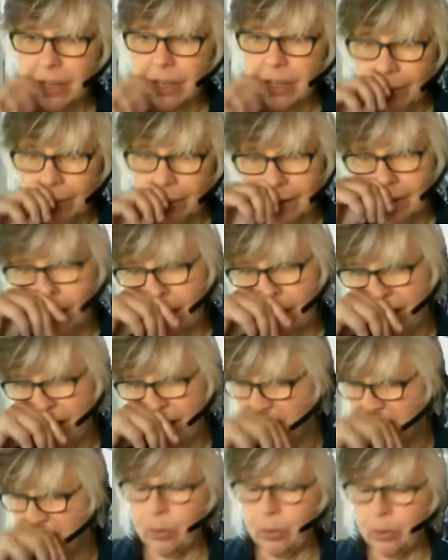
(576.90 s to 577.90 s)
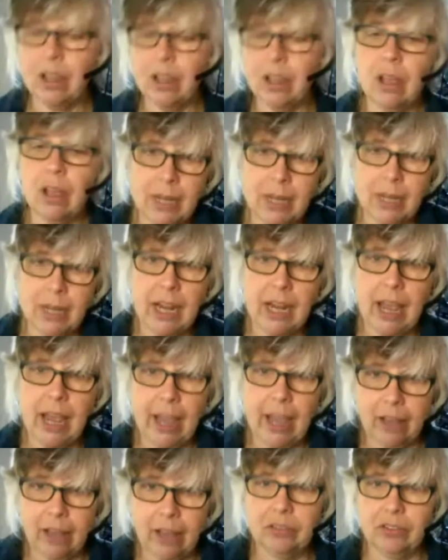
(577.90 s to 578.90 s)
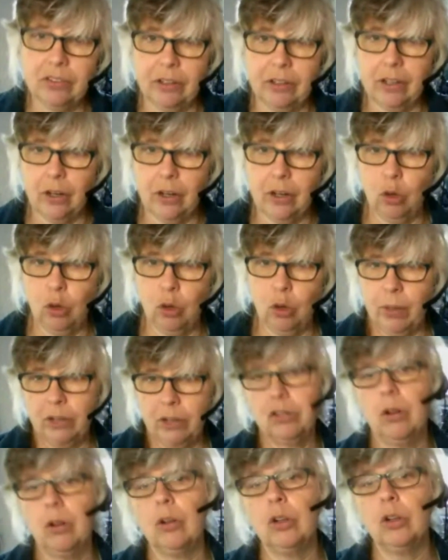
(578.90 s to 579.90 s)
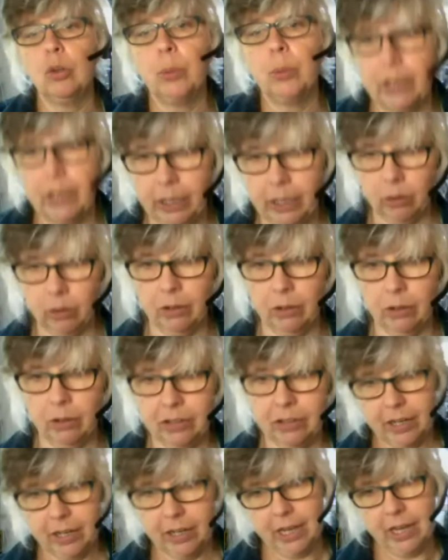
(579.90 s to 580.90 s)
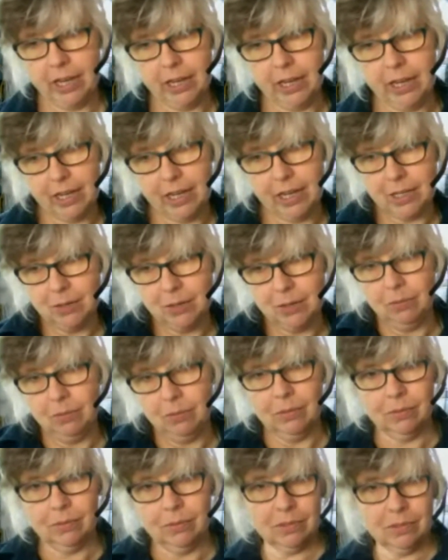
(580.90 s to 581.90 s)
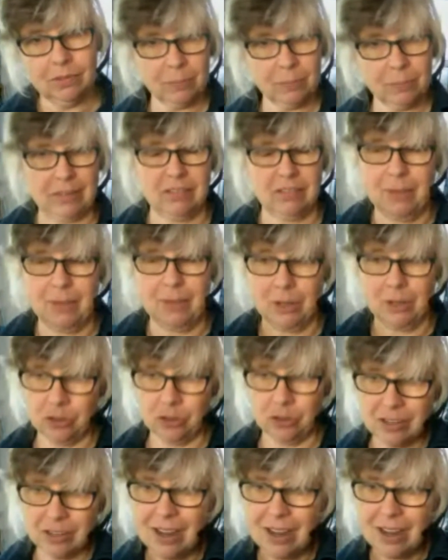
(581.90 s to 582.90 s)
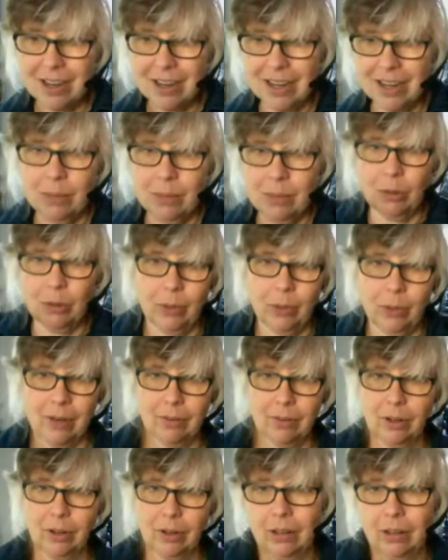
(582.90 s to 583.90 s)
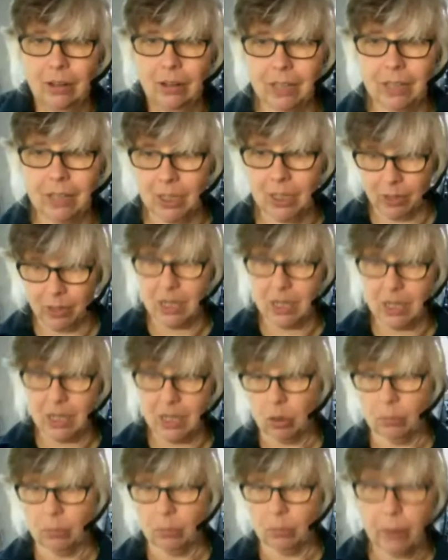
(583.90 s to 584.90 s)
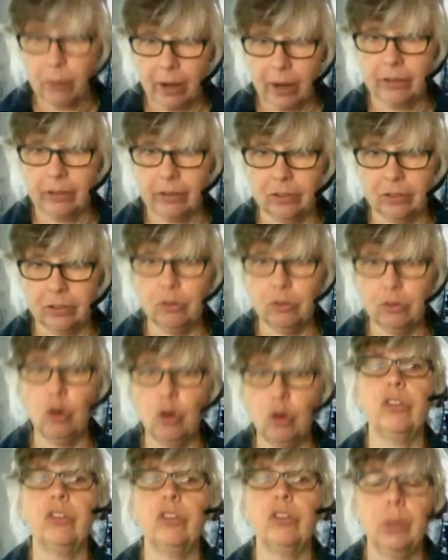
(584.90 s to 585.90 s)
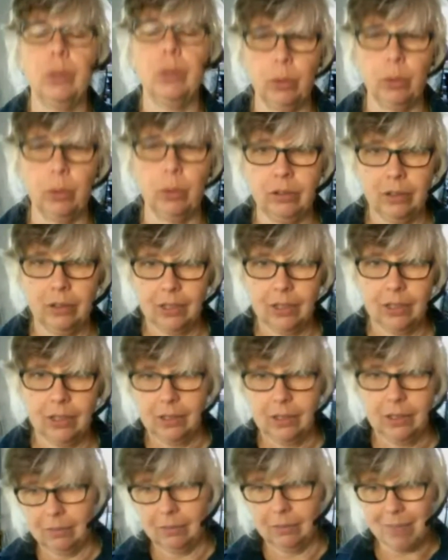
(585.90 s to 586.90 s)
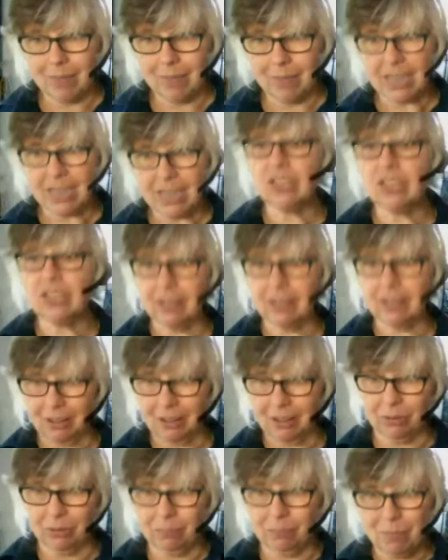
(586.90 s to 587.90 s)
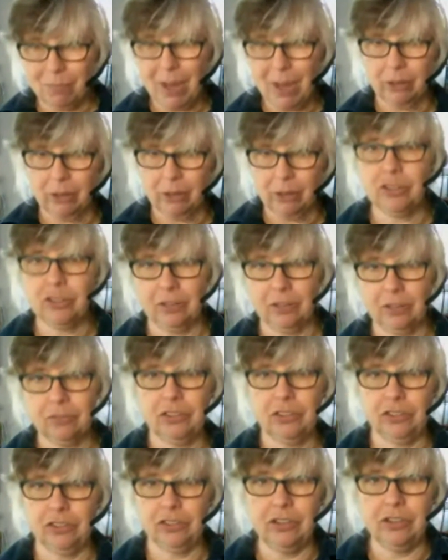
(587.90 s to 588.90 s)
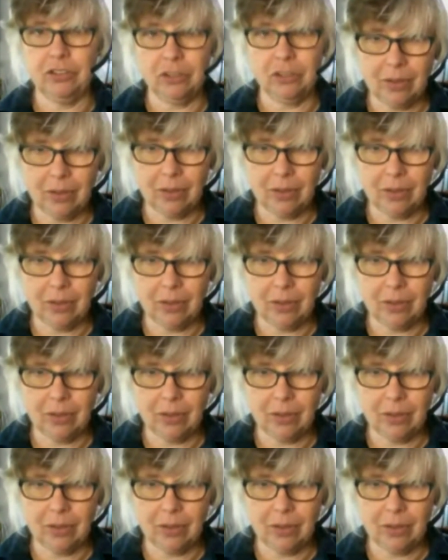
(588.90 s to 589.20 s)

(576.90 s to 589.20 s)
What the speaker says: when clients would come in and ask, my shoulder really hurts today, can you spend some extra time or whatever? And, in a normal practice, of course, we would make, minor shifts to do